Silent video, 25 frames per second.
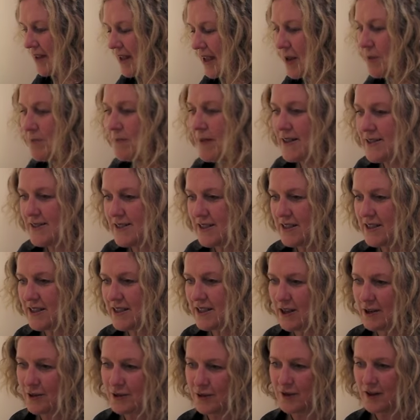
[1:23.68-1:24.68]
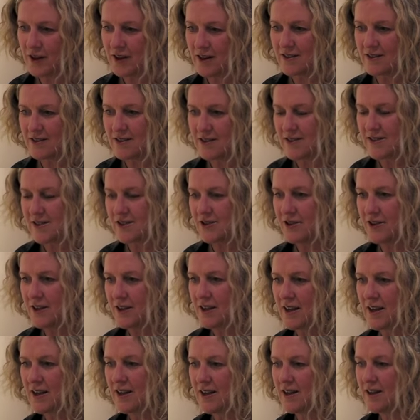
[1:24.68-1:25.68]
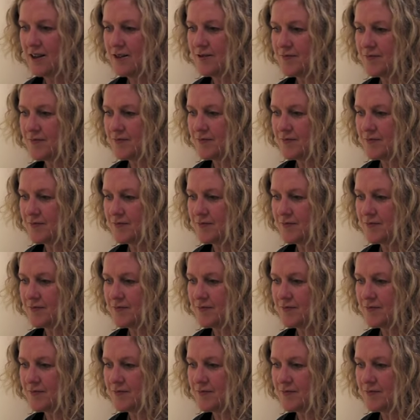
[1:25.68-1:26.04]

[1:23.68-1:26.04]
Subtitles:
And basically, I think L'Exotica,